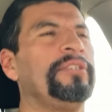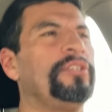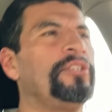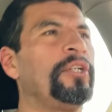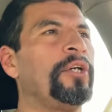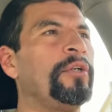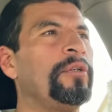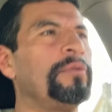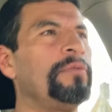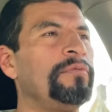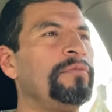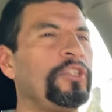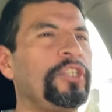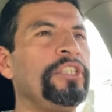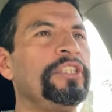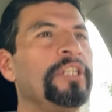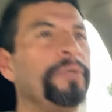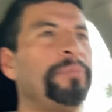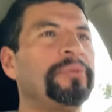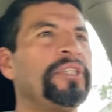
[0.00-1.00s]
So
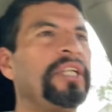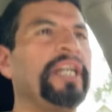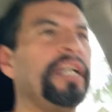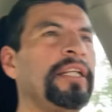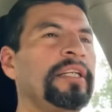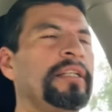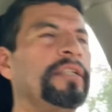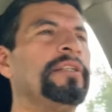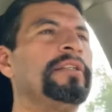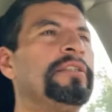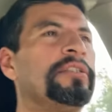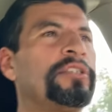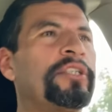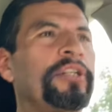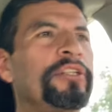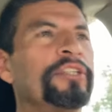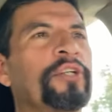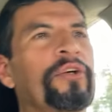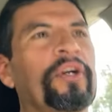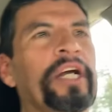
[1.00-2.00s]
she's upset,
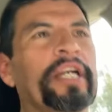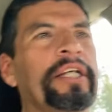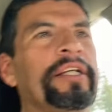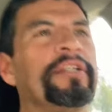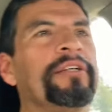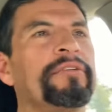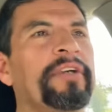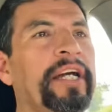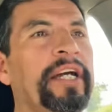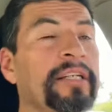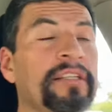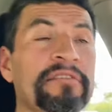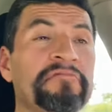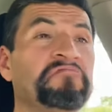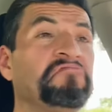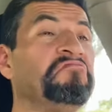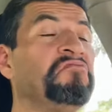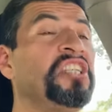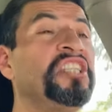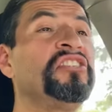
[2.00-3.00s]
starts crying, right?
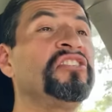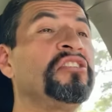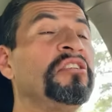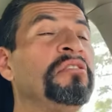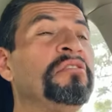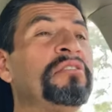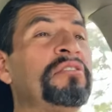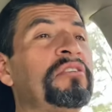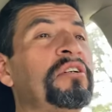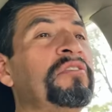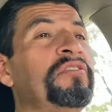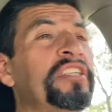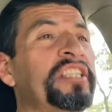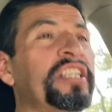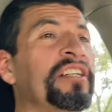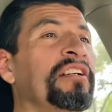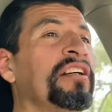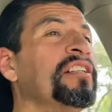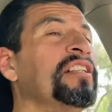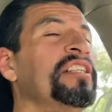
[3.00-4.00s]
He's still over
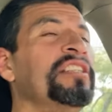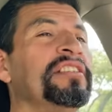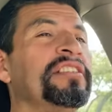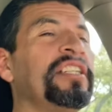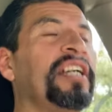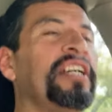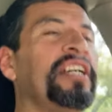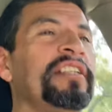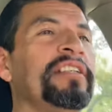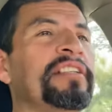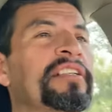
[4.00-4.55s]
there on his side.